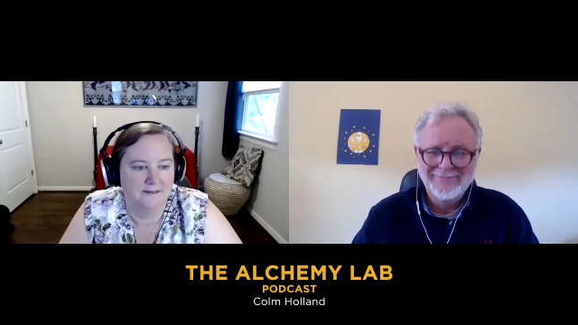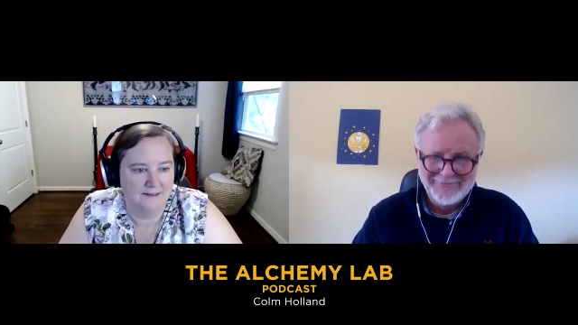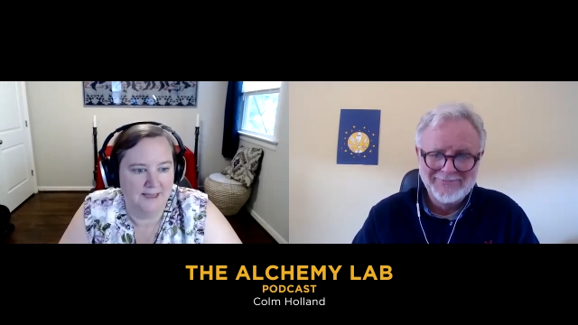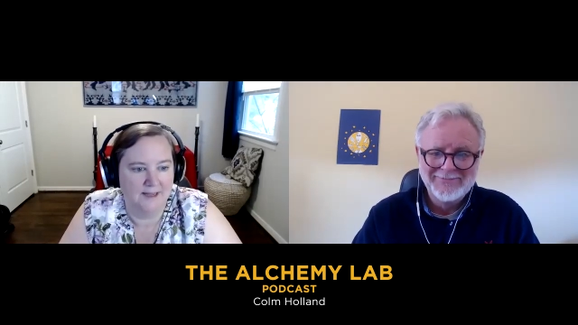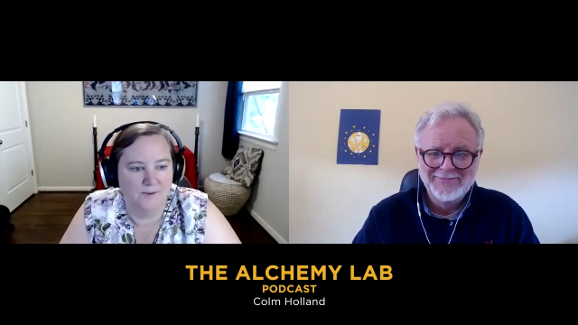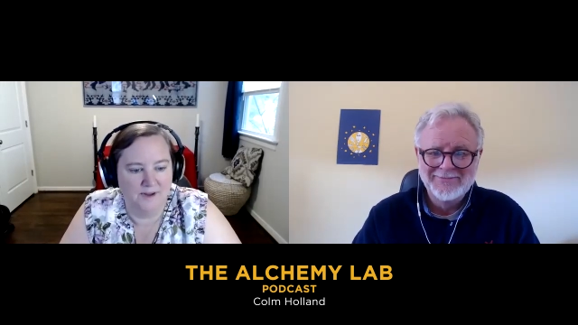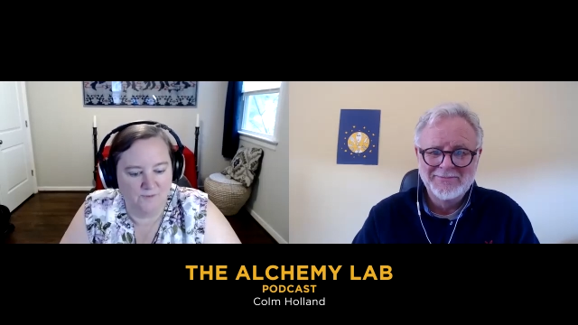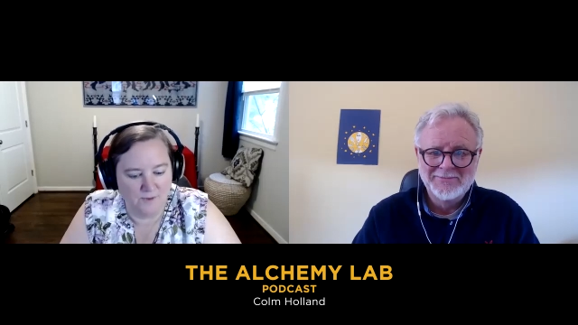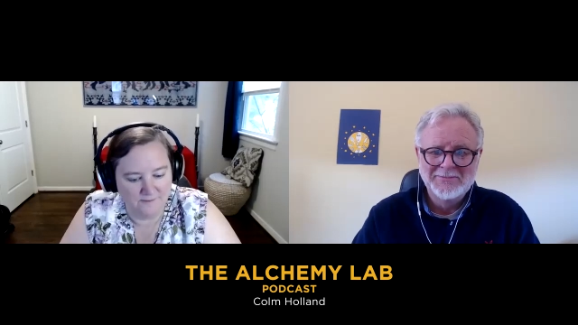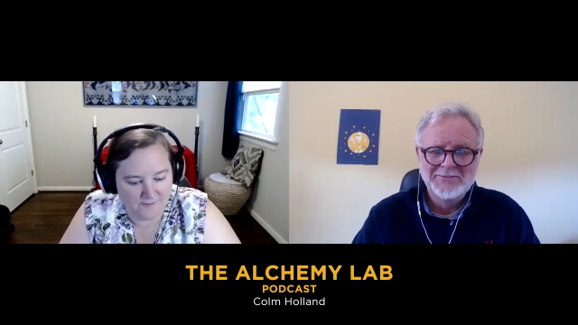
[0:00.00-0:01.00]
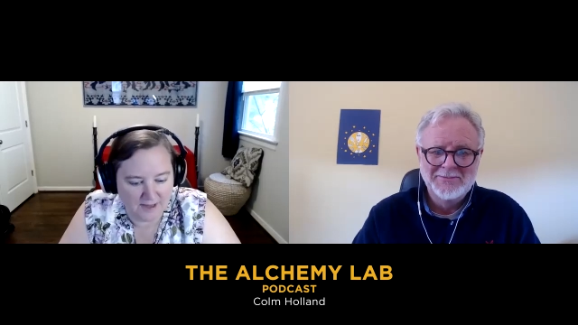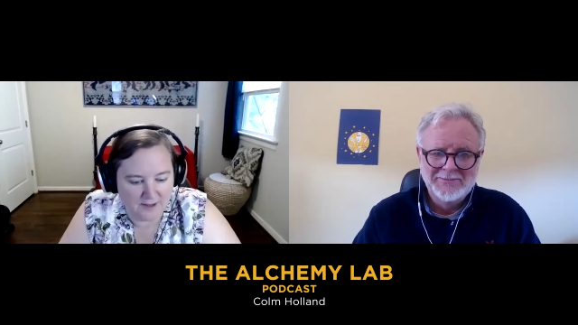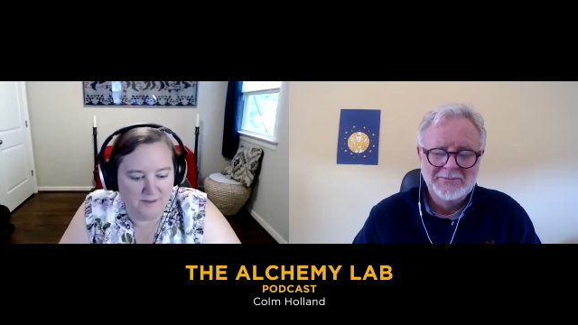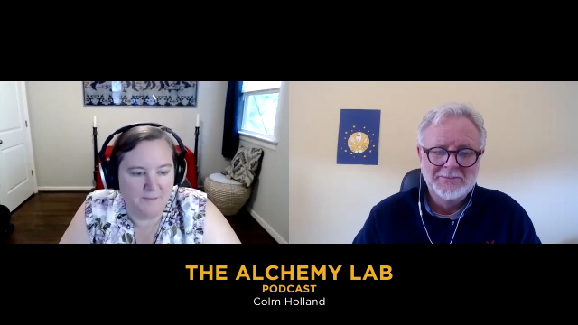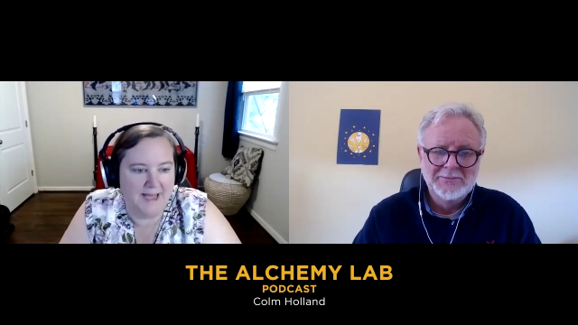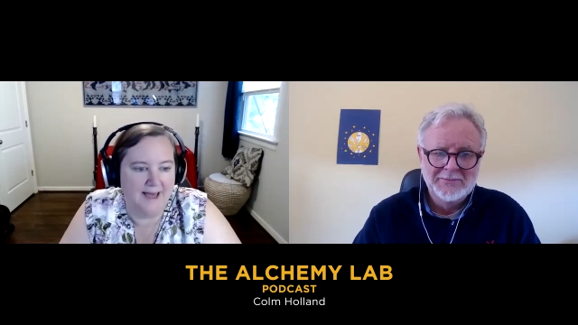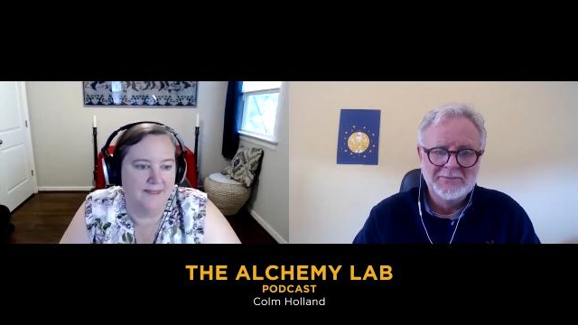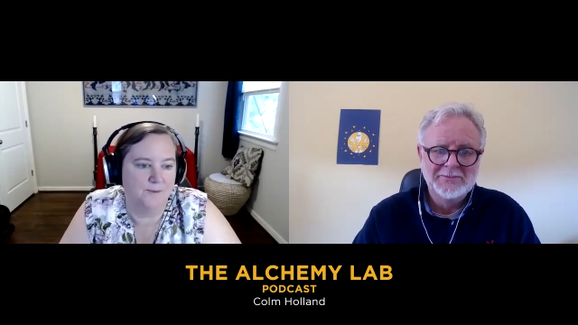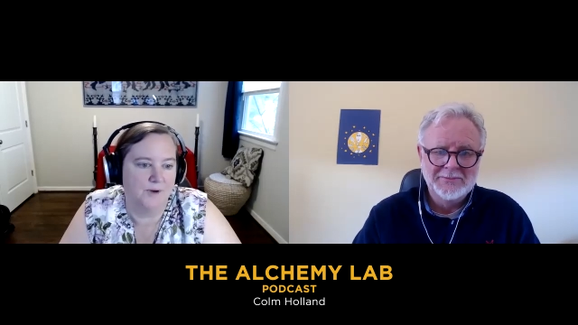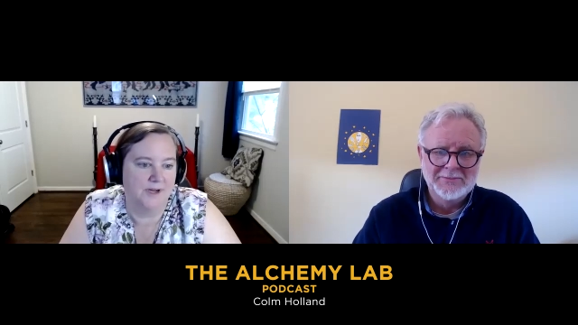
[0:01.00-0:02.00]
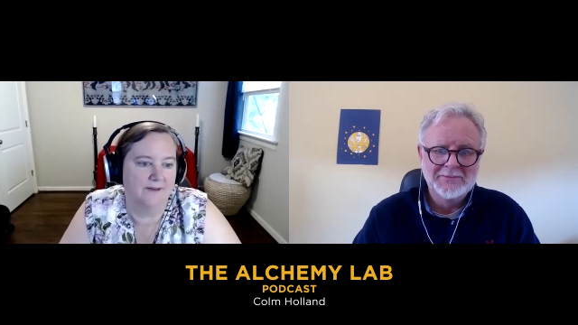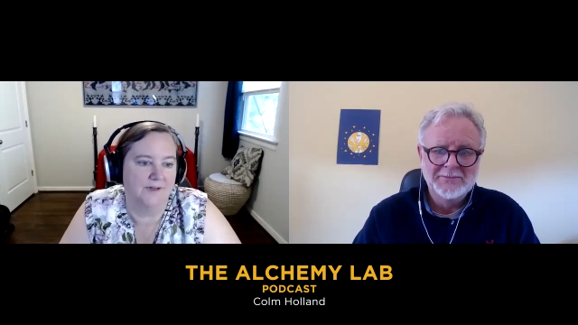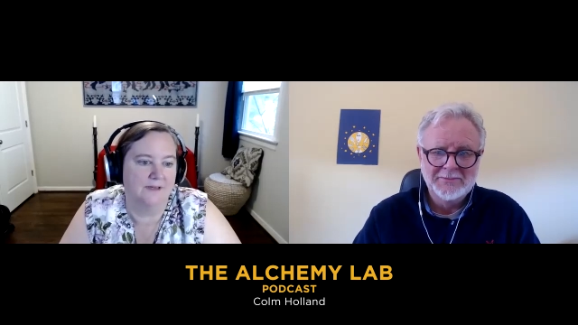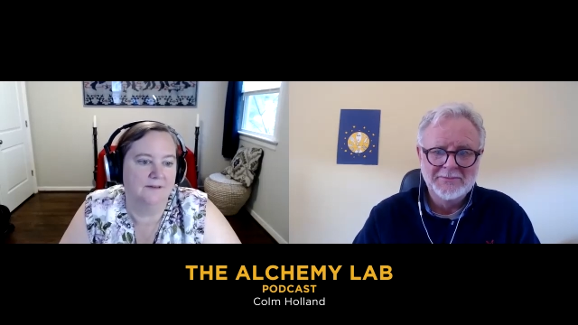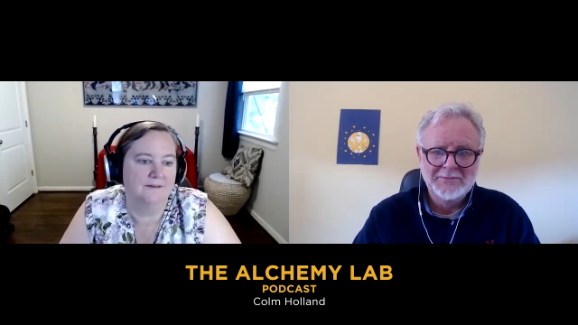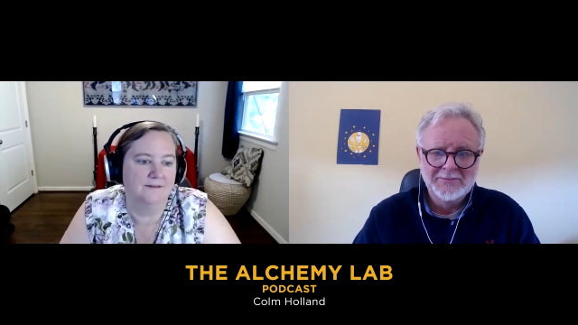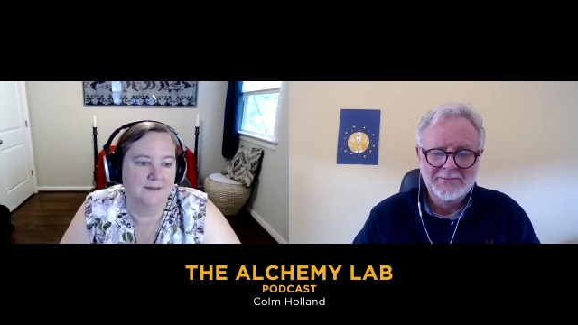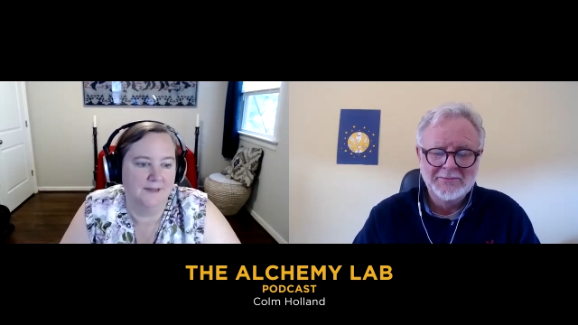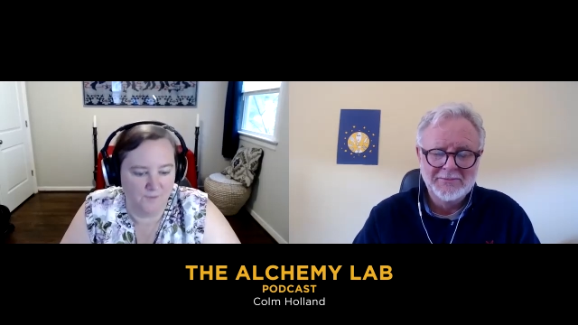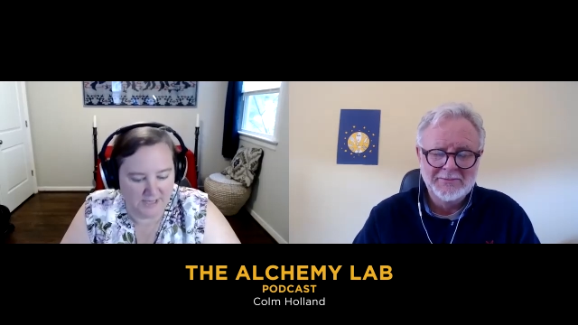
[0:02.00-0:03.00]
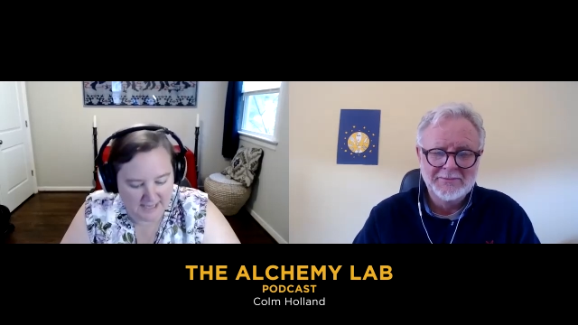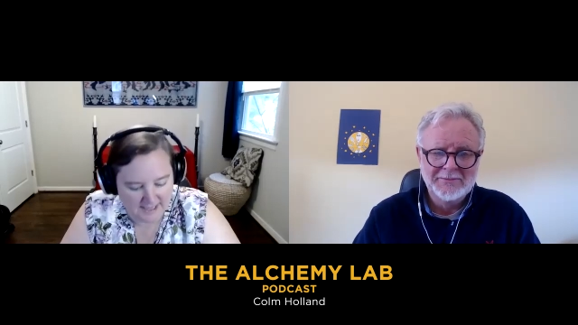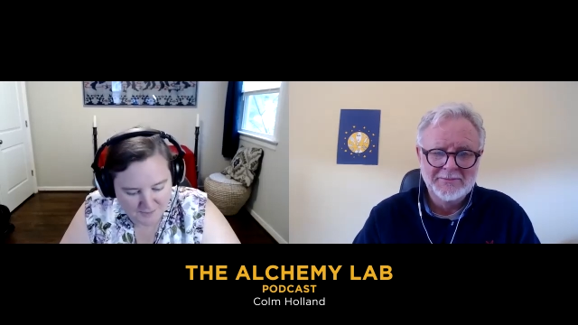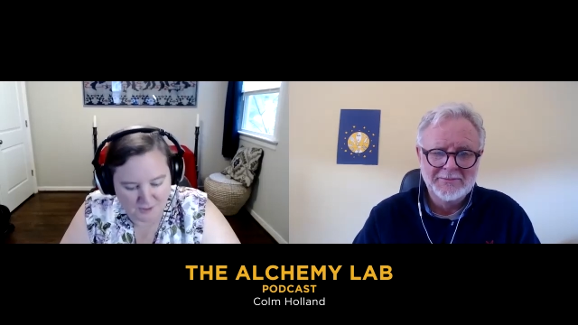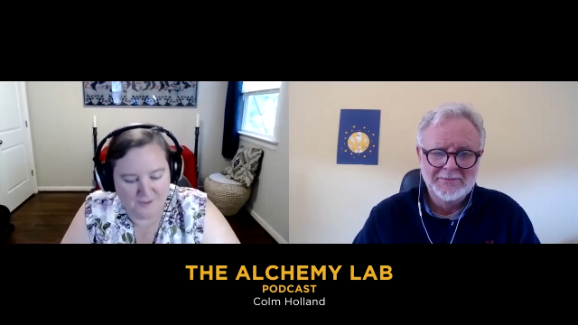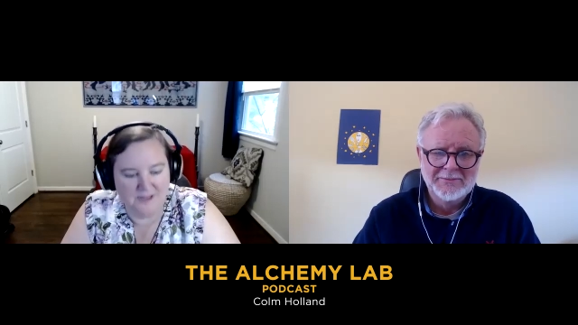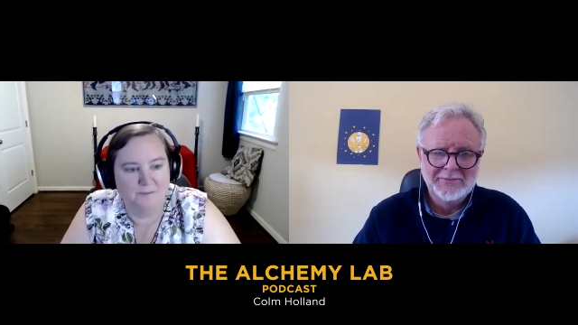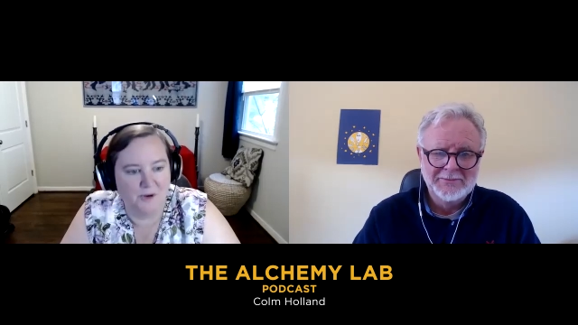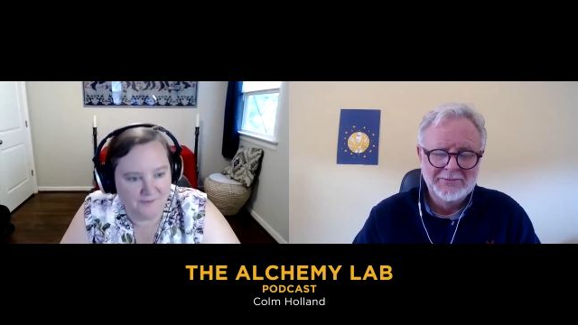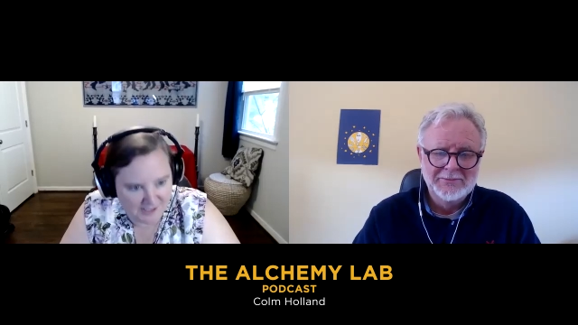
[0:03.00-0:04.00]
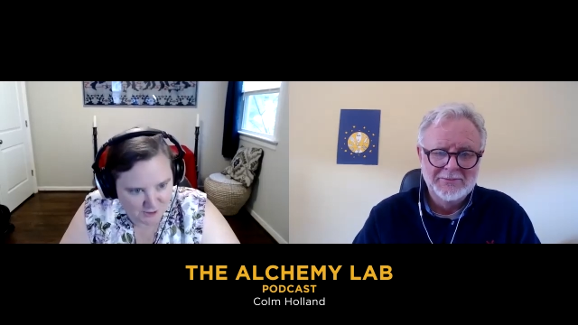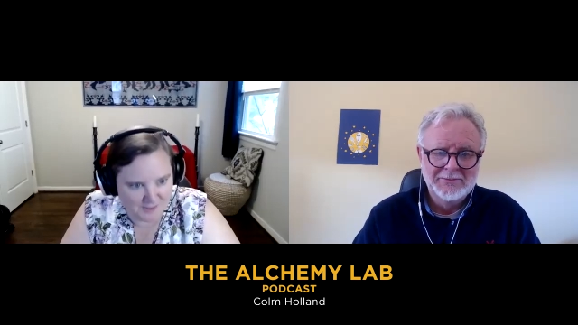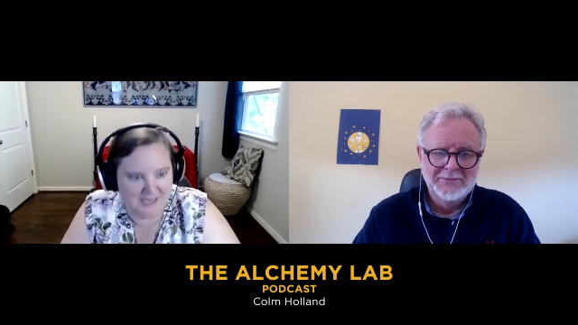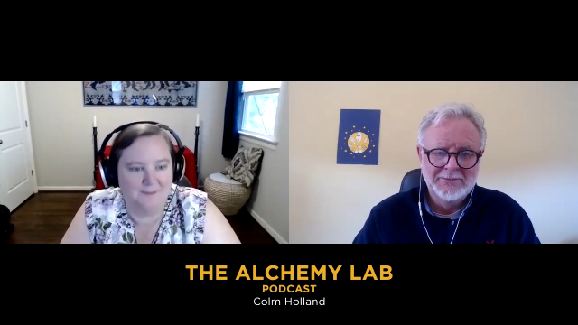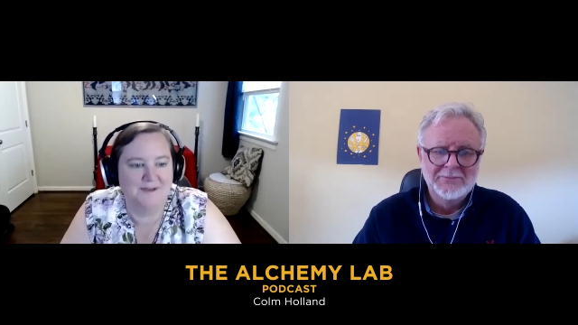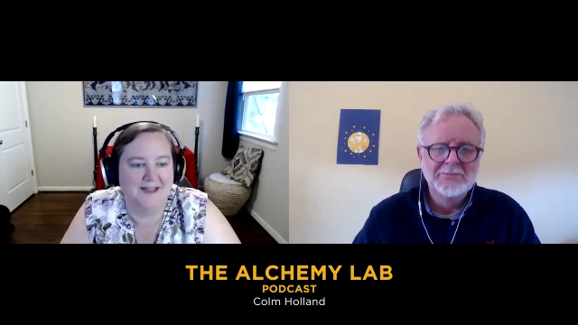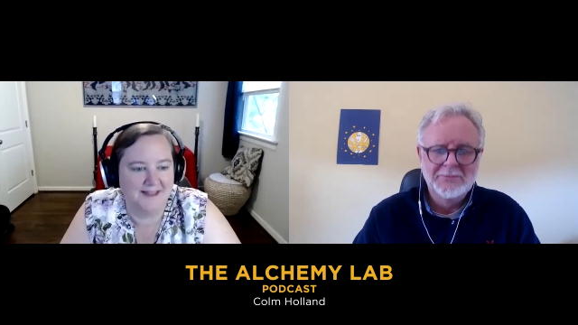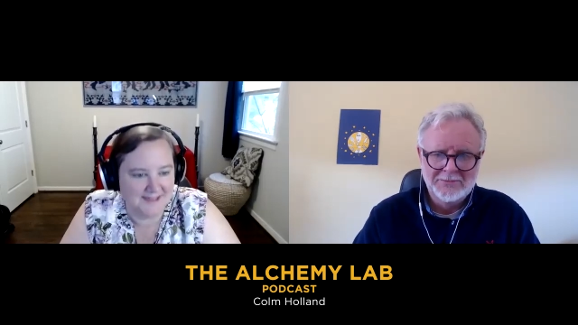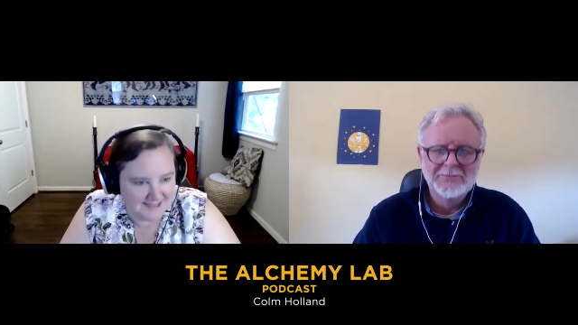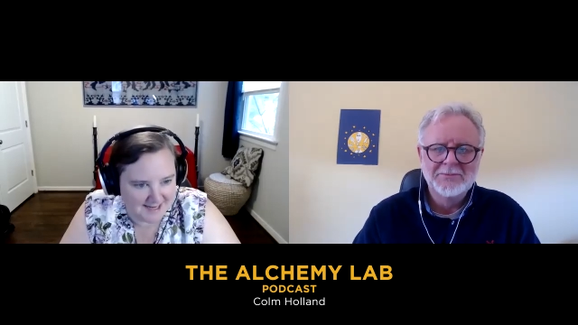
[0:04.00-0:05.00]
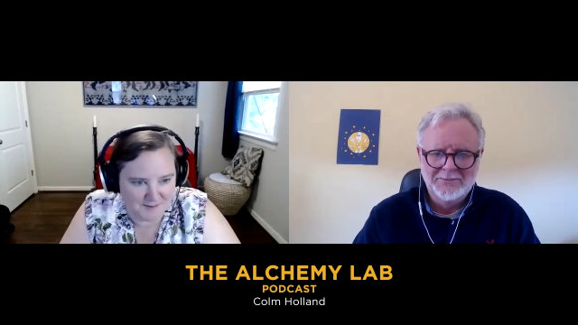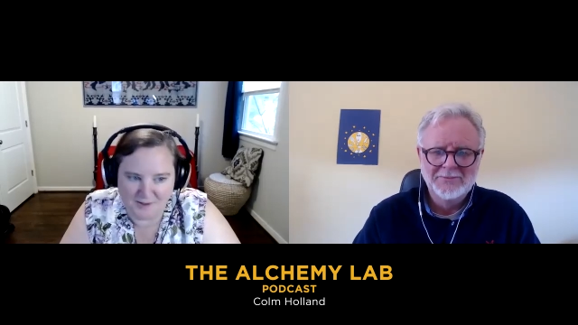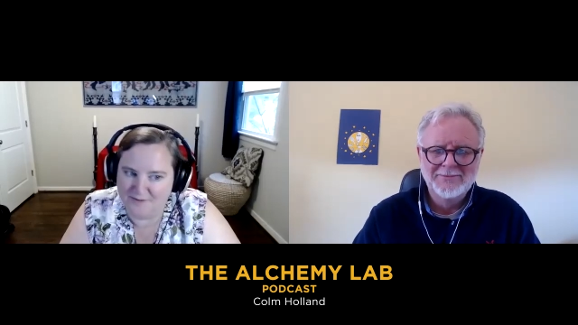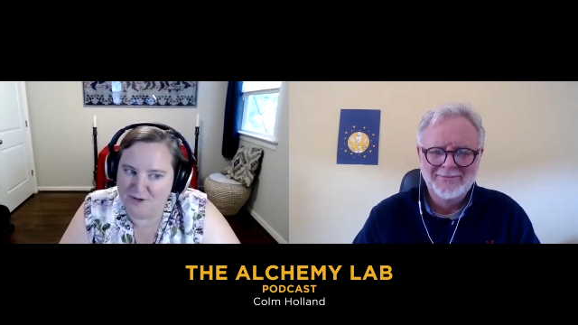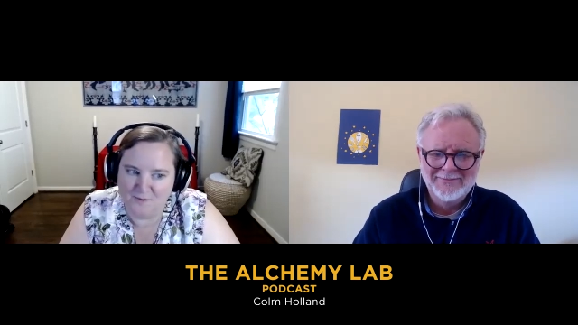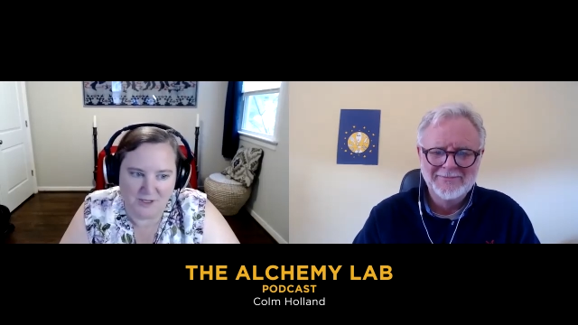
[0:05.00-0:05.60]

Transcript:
Speaker 1: And if we follow the path that we're given, if we keep doing the motivation, we keep taking the steps, even if we